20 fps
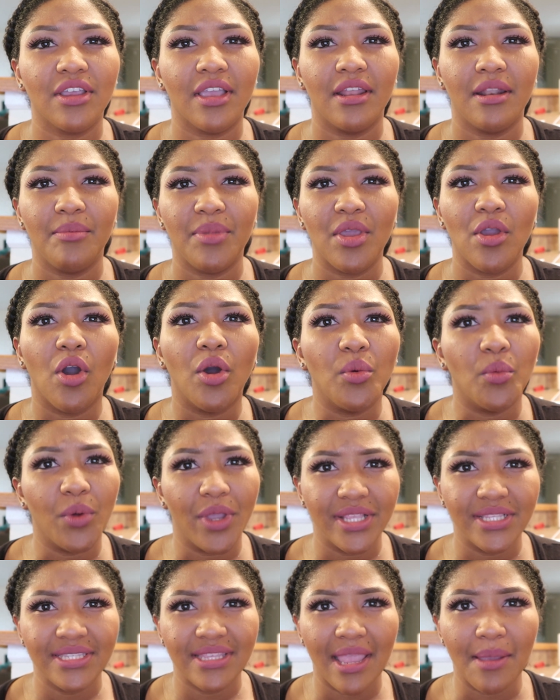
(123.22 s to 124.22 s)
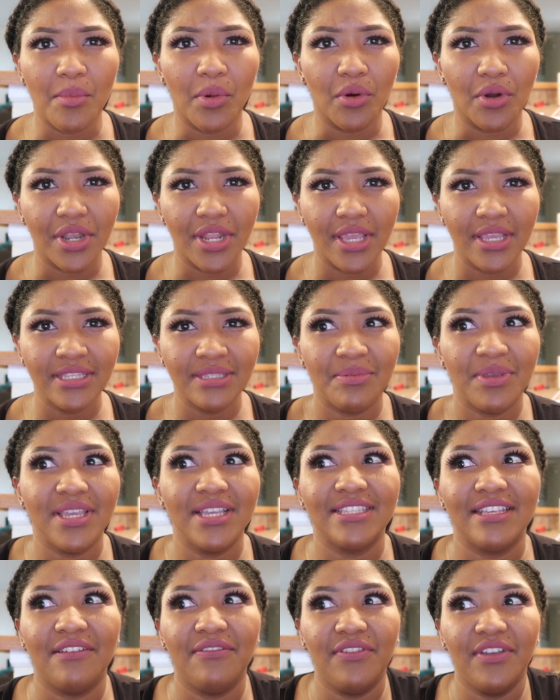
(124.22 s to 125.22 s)
are going to be on Wednesday mornings,
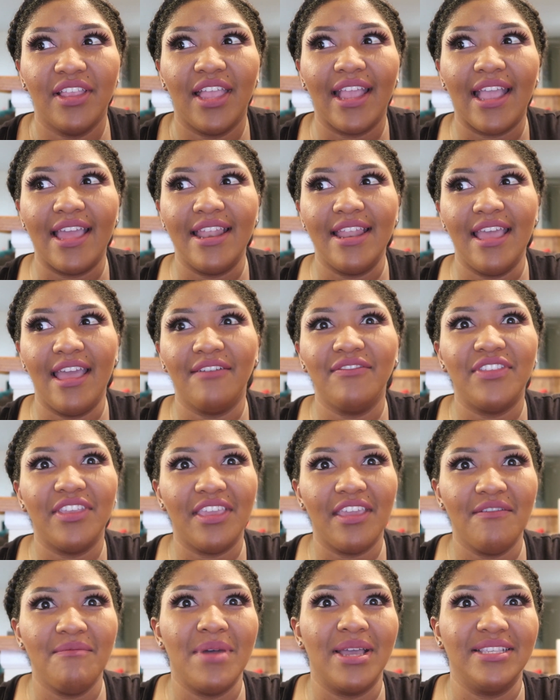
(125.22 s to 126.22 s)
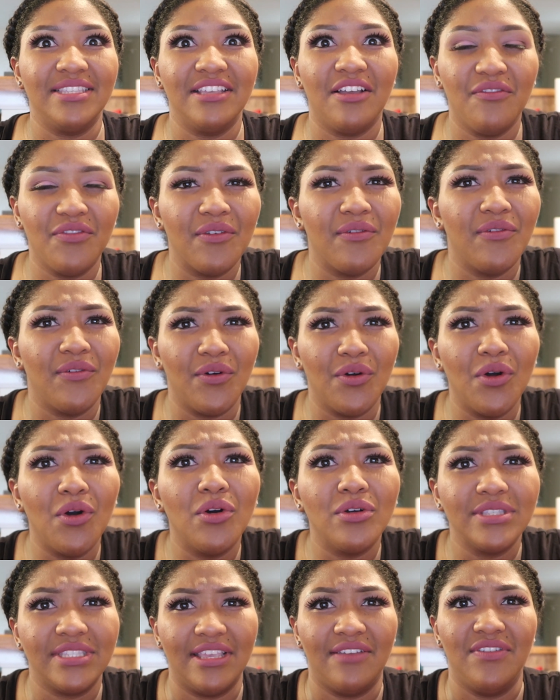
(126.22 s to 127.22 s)
because I feel like I have to give myself the
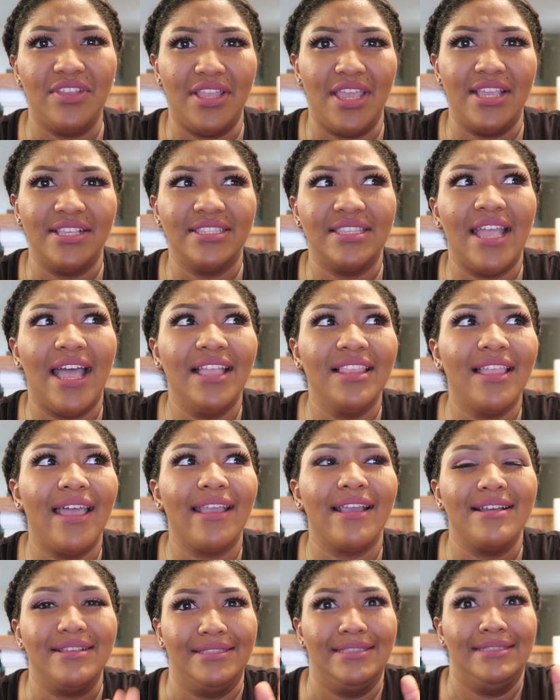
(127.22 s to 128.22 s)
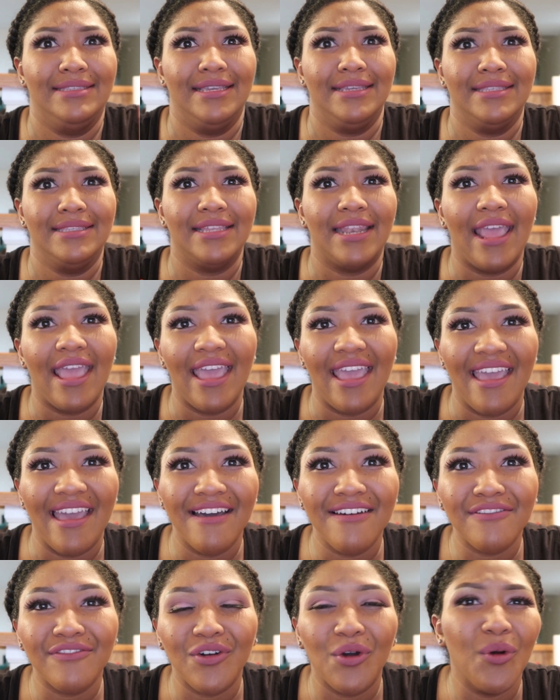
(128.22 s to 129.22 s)
full 7 days, not like
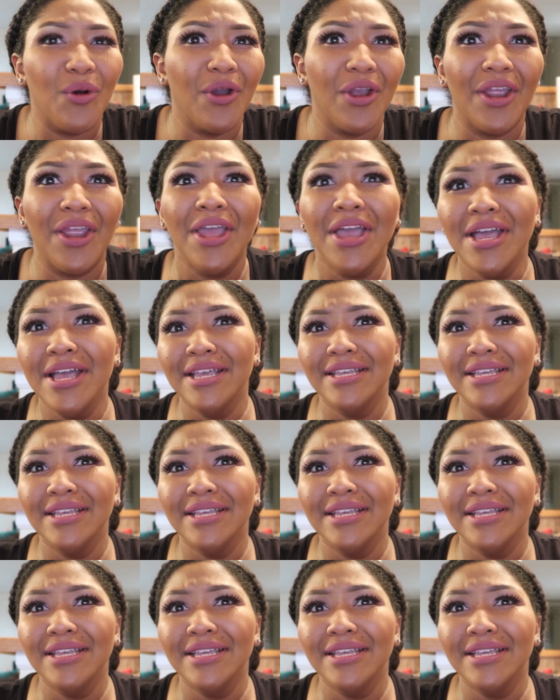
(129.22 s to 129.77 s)
6.5 or